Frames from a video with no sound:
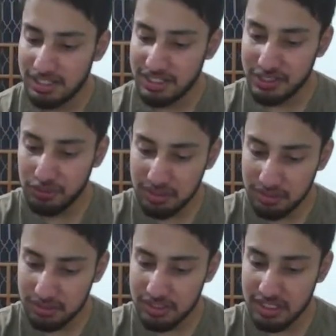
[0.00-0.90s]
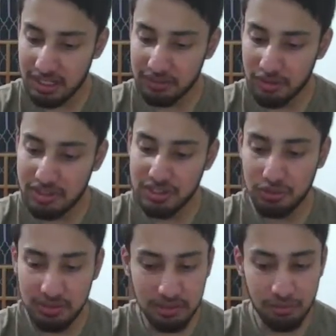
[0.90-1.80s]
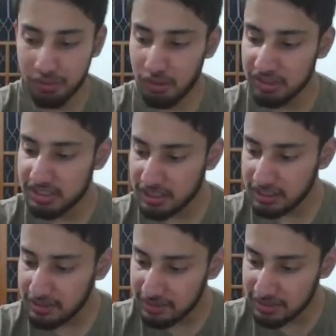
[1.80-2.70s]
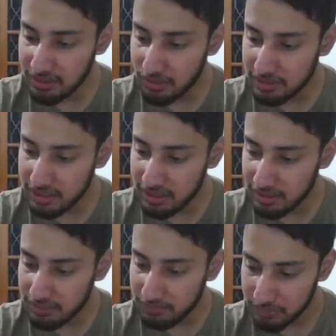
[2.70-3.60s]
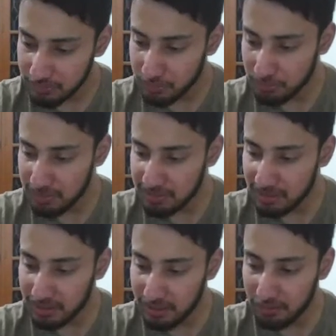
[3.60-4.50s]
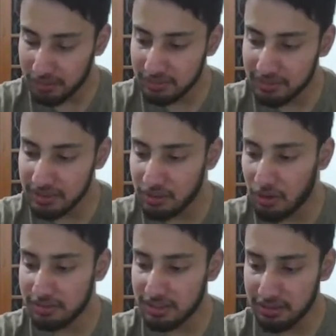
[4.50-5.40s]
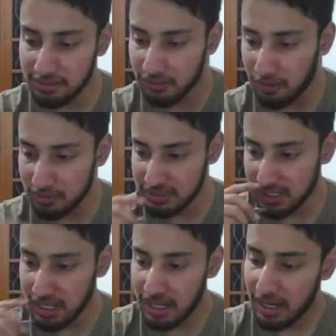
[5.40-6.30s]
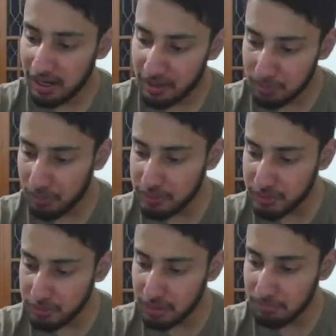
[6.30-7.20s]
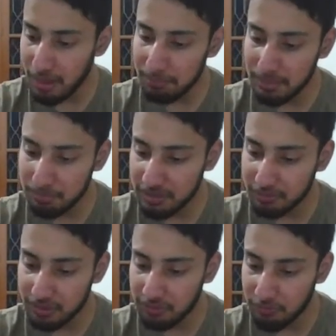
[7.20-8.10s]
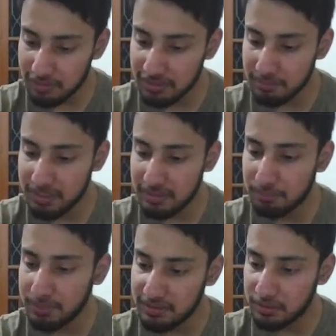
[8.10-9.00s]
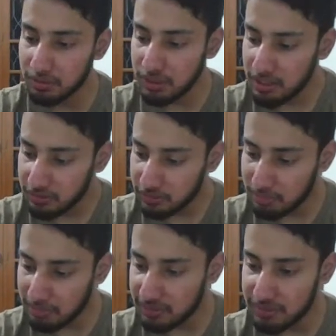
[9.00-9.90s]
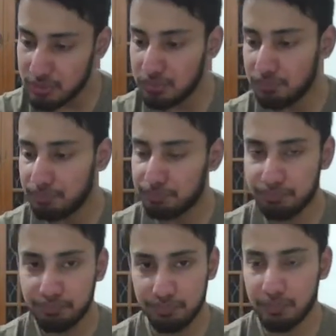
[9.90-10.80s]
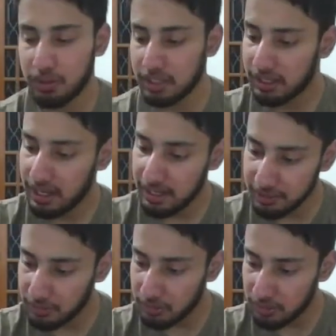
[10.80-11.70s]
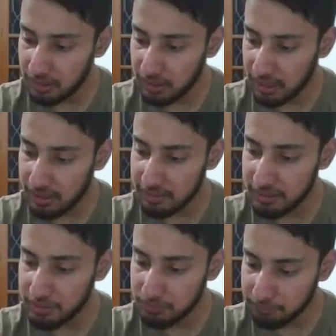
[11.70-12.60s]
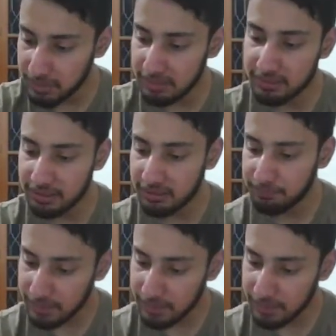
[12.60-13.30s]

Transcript: Gu is gx or gu is equal to constant, c constant. So basically, okay, c constant, this is a constant, and upon u to the power p plus 1. What is this p? p0, so it means u, okay, and du. That's it.